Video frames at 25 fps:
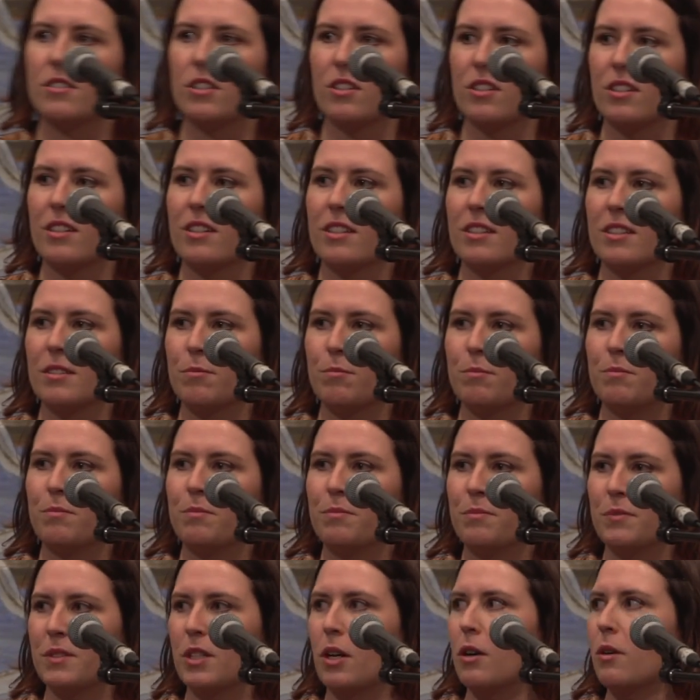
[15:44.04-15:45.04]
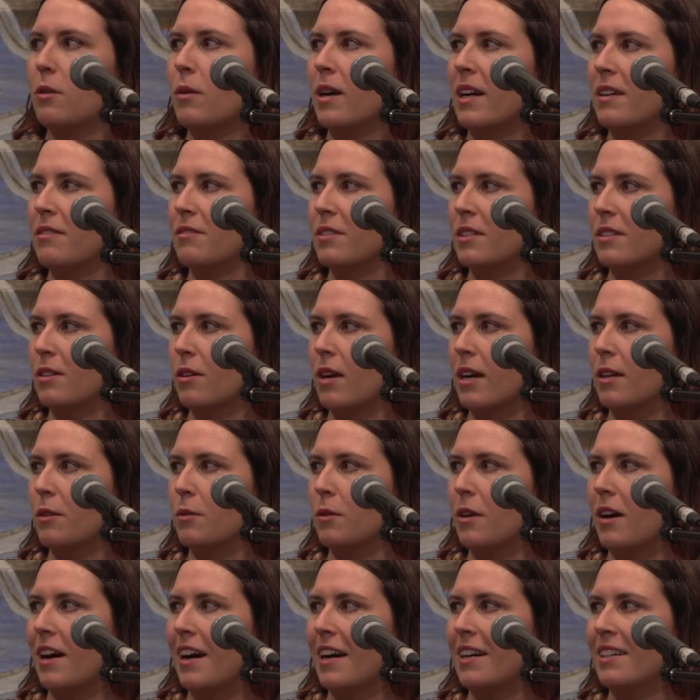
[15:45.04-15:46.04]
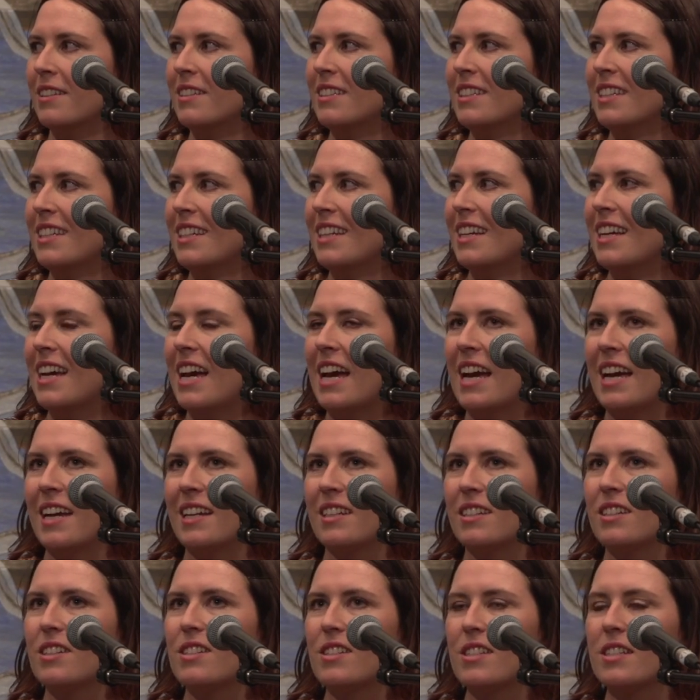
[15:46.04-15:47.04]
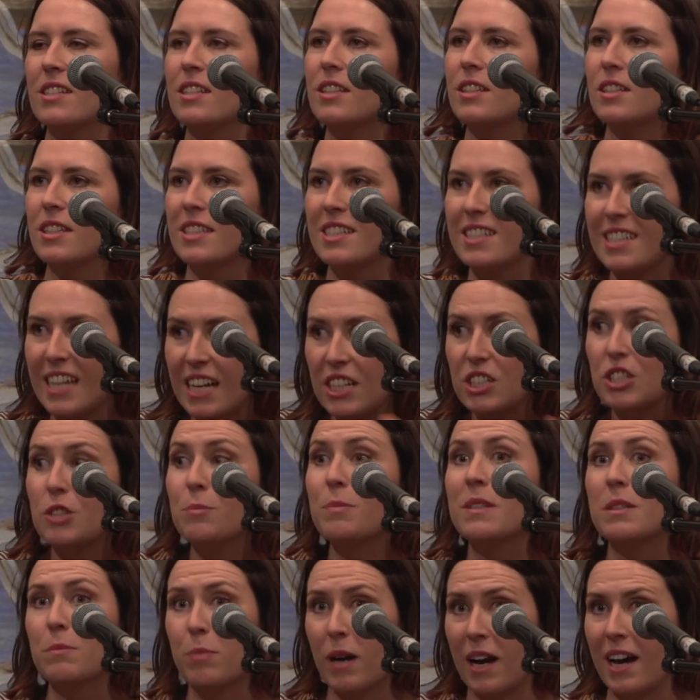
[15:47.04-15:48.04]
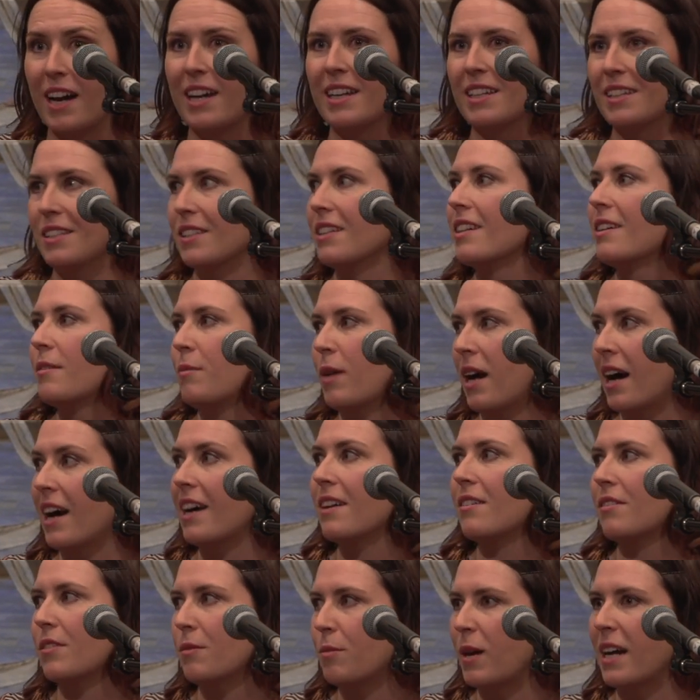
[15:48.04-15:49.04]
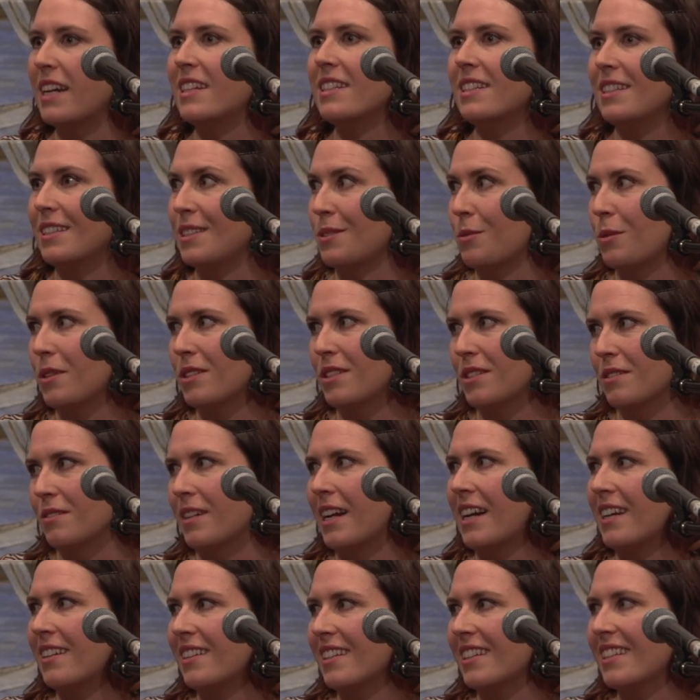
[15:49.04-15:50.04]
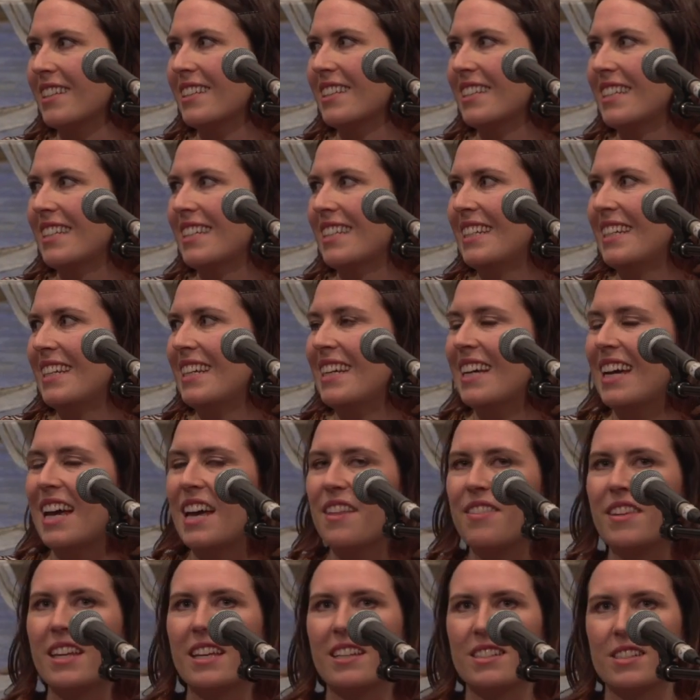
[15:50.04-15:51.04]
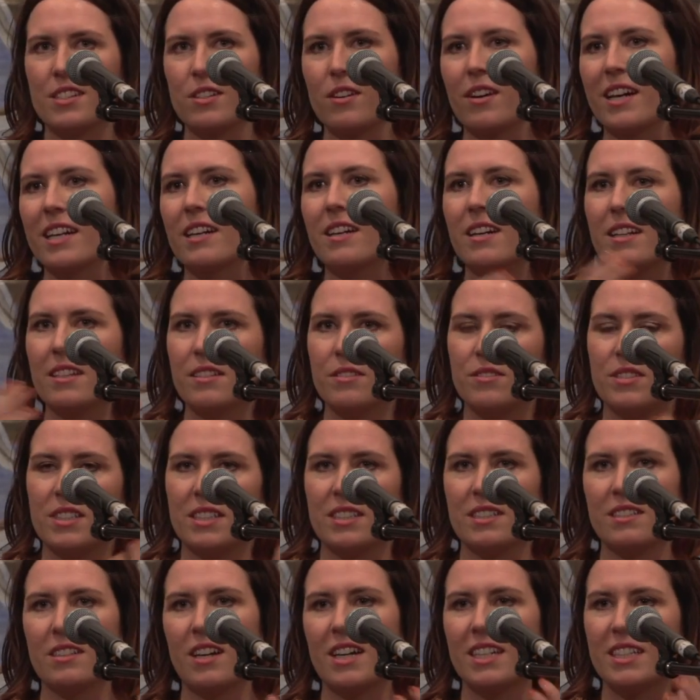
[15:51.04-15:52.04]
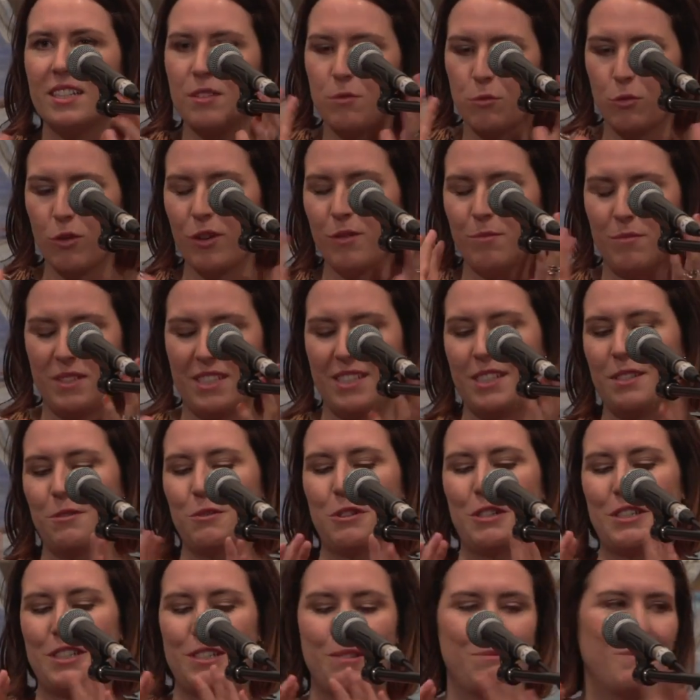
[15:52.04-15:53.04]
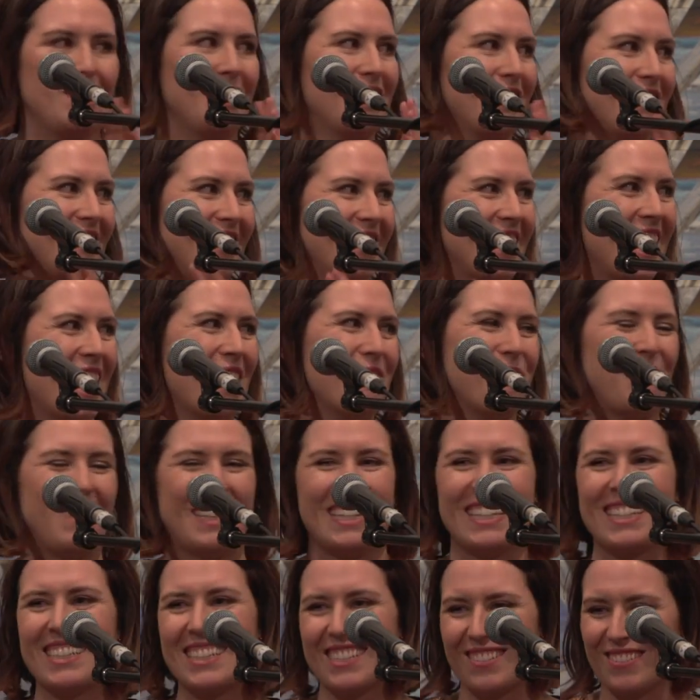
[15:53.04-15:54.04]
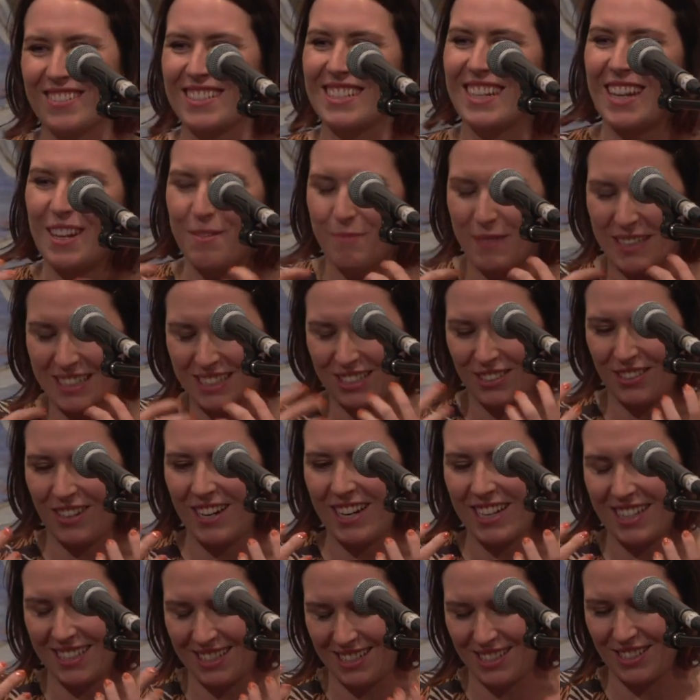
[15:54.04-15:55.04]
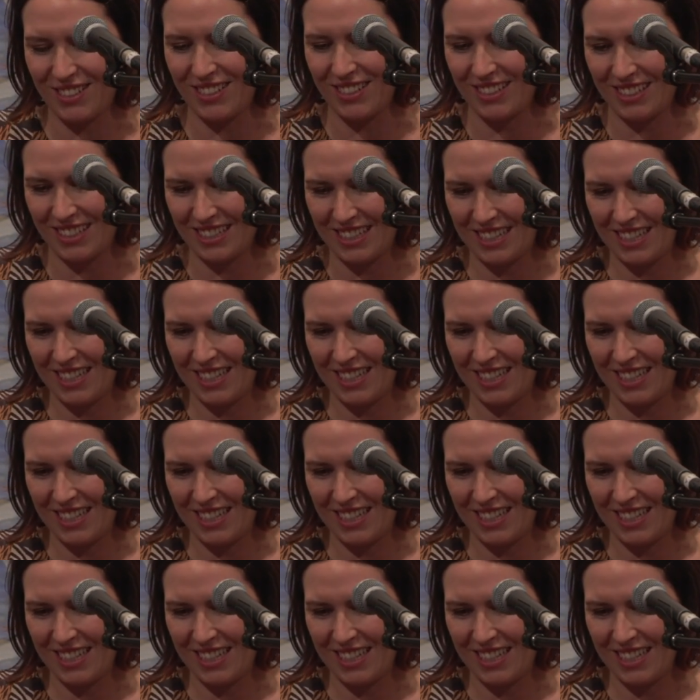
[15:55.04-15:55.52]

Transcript: of got her to go away for quite a while, and because there's such a big part of the painting is what's around it. And then, so I kind of I didn't want Missy watching me doing that bit, because it was like me trying to...